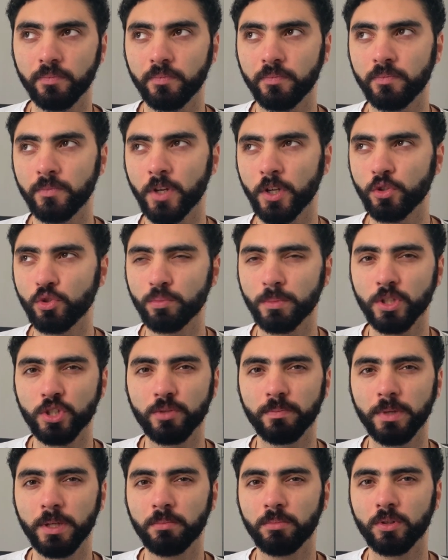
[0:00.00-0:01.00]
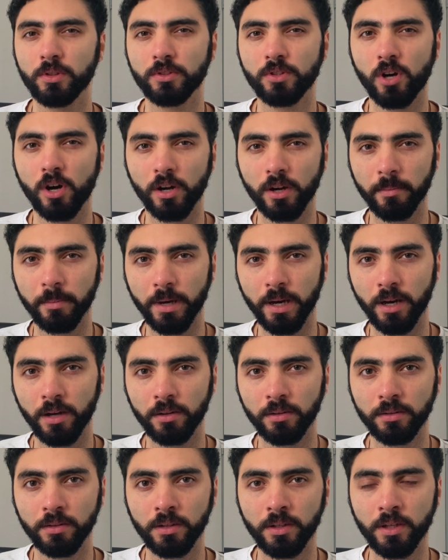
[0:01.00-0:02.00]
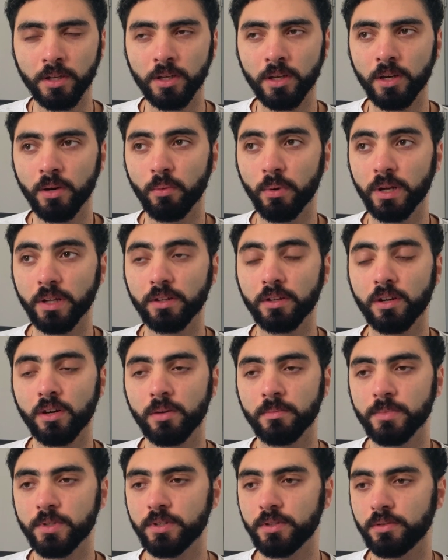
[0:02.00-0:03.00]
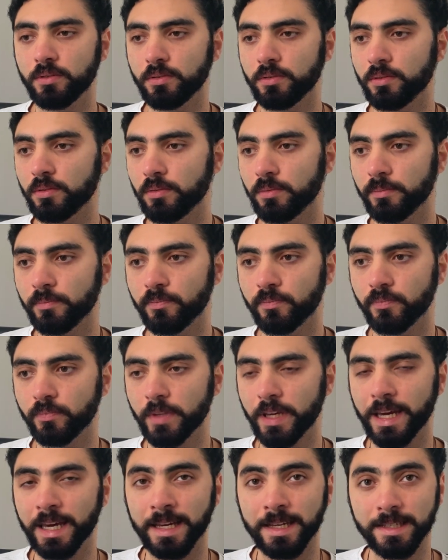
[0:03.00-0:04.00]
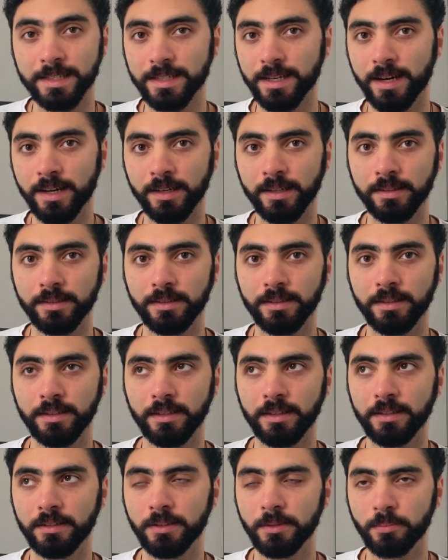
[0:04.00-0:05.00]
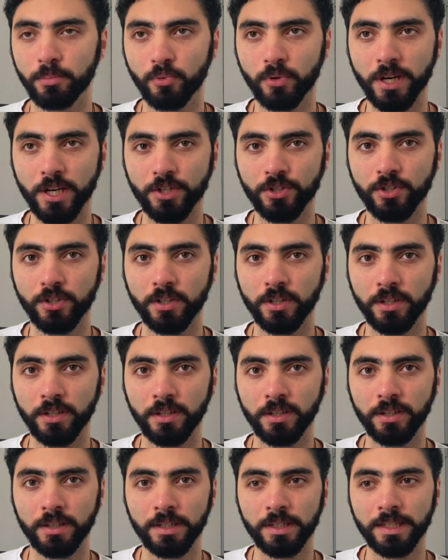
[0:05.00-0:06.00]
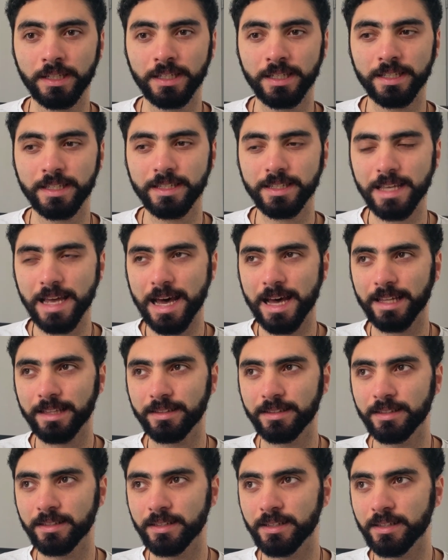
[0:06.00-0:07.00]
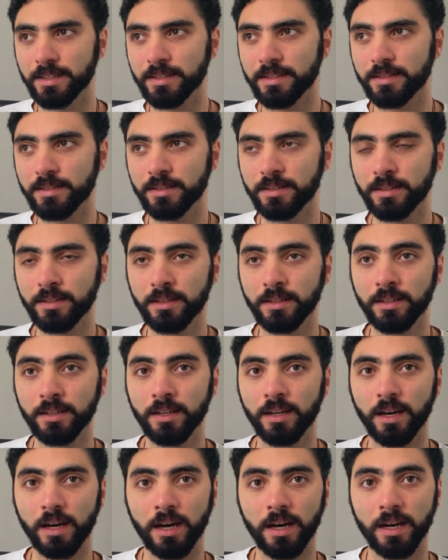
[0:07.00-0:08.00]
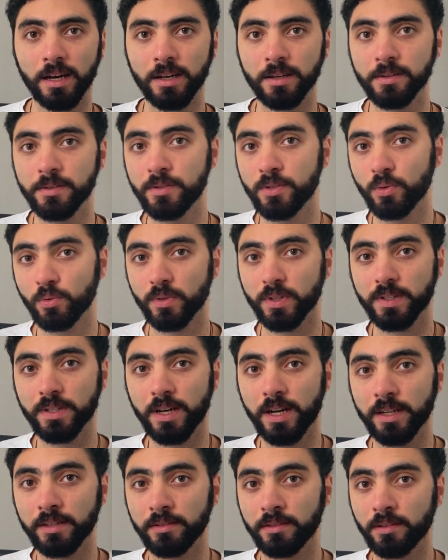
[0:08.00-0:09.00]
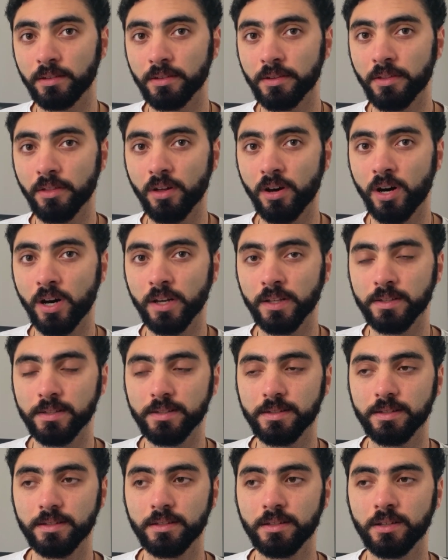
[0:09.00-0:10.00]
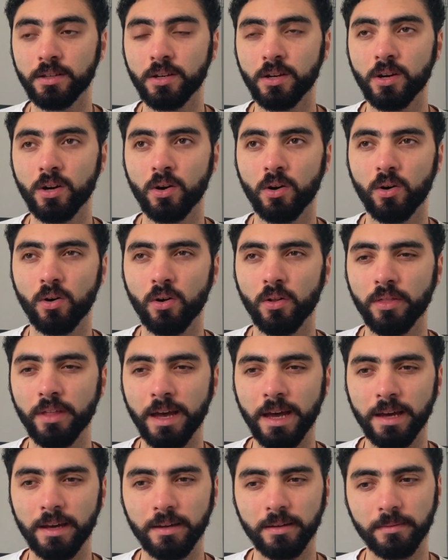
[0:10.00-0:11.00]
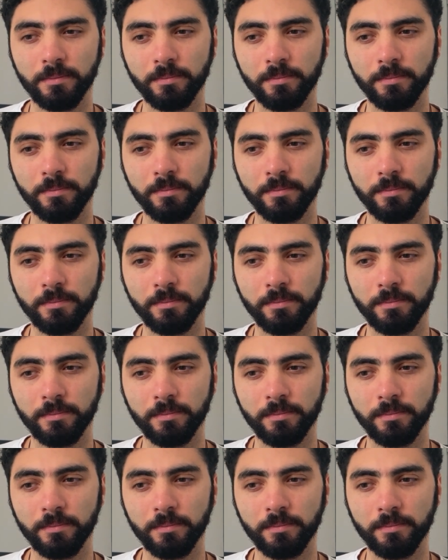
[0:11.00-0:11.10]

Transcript: Not too much people talk about when it comes to anxiety, depression, sadness, suicidal thoughts, all that